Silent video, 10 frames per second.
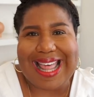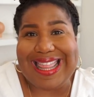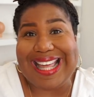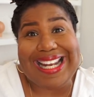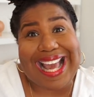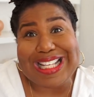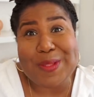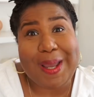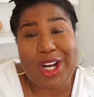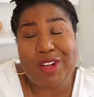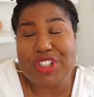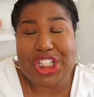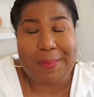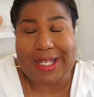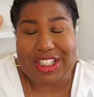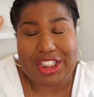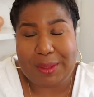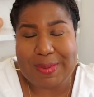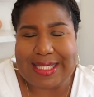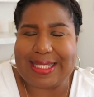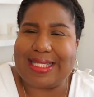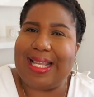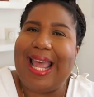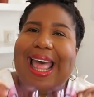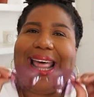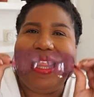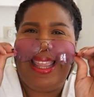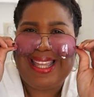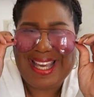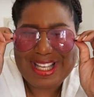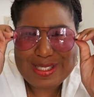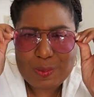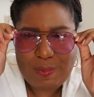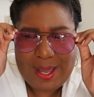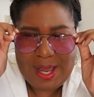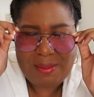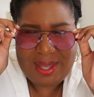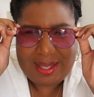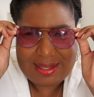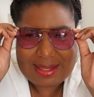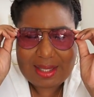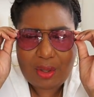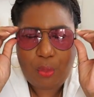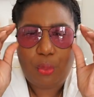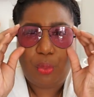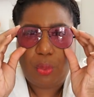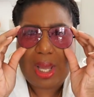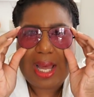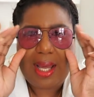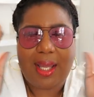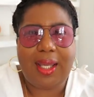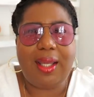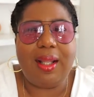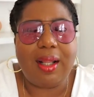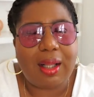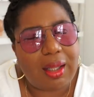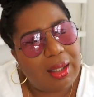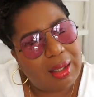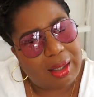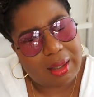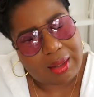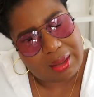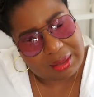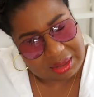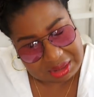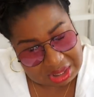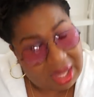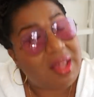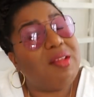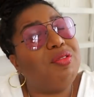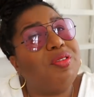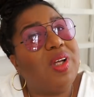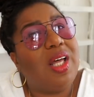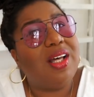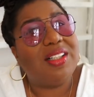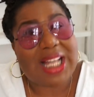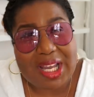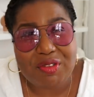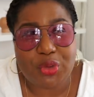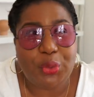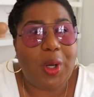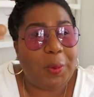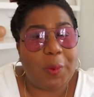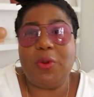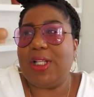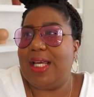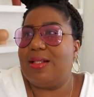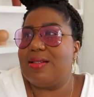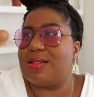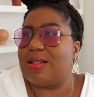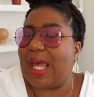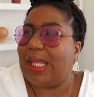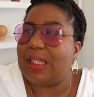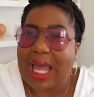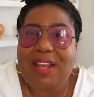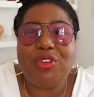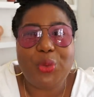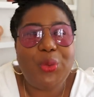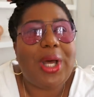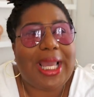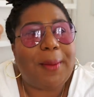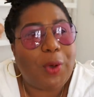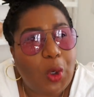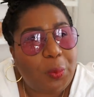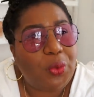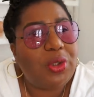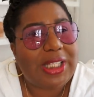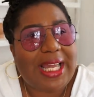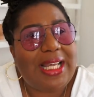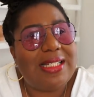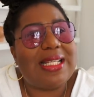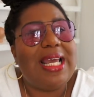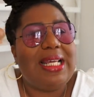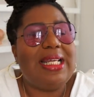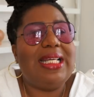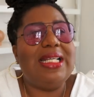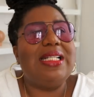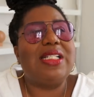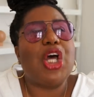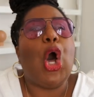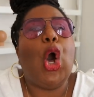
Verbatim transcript: The next pair of cheapity cheaps, these babies, ooh, I love life through a purple lens like life through a purple lens is